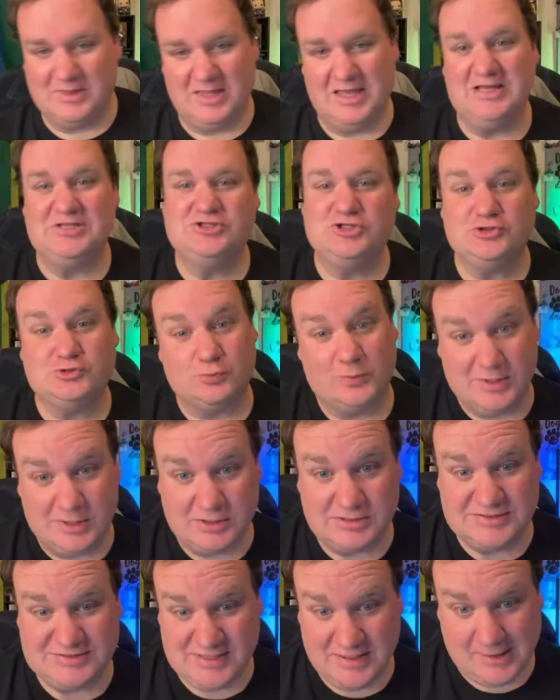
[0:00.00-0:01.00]
It's just
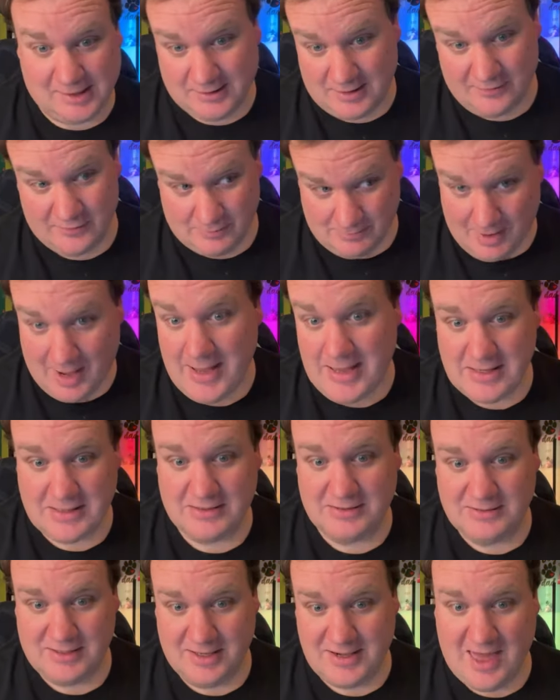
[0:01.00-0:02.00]
weird seeing another
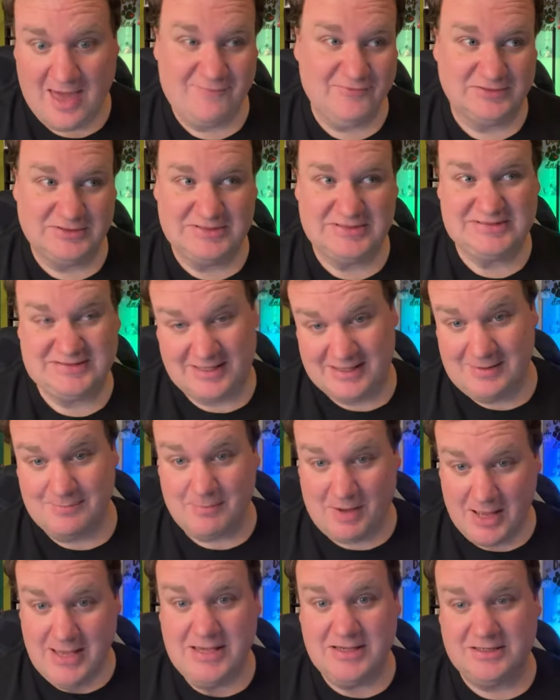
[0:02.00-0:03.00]
mic and having to say
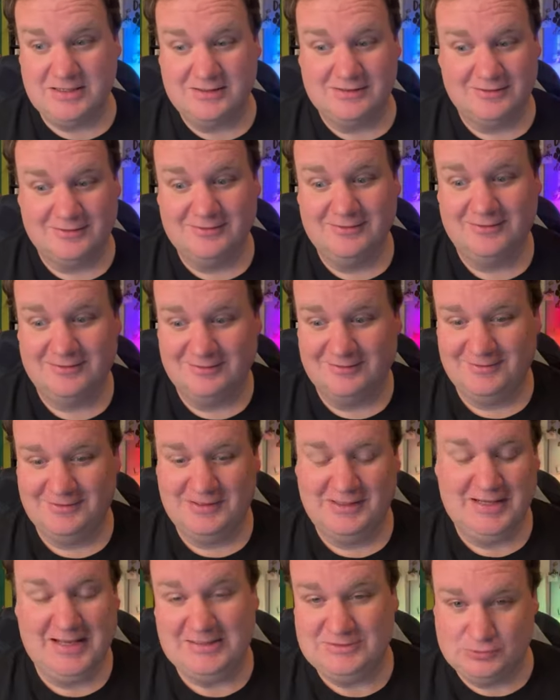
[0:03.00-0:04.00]
mic.
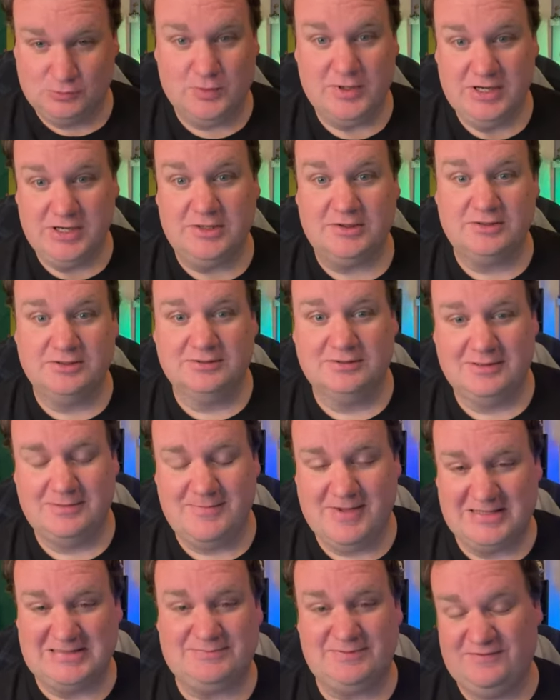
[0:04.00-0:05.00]
It's weird. It
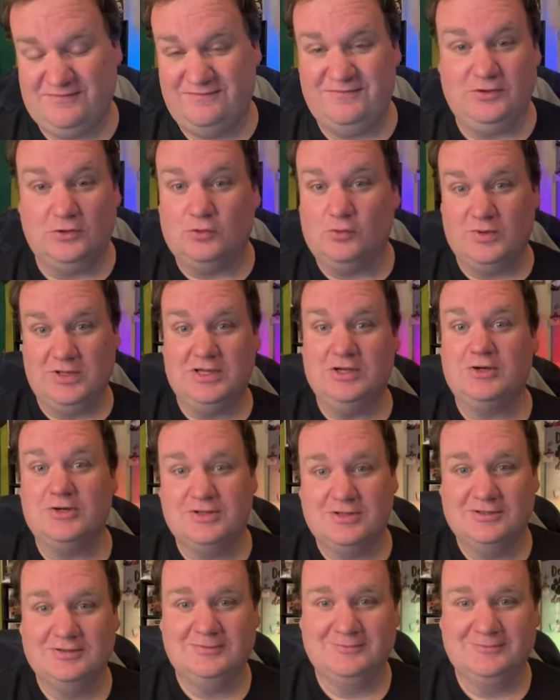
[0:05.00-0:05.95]
makes me feel weird.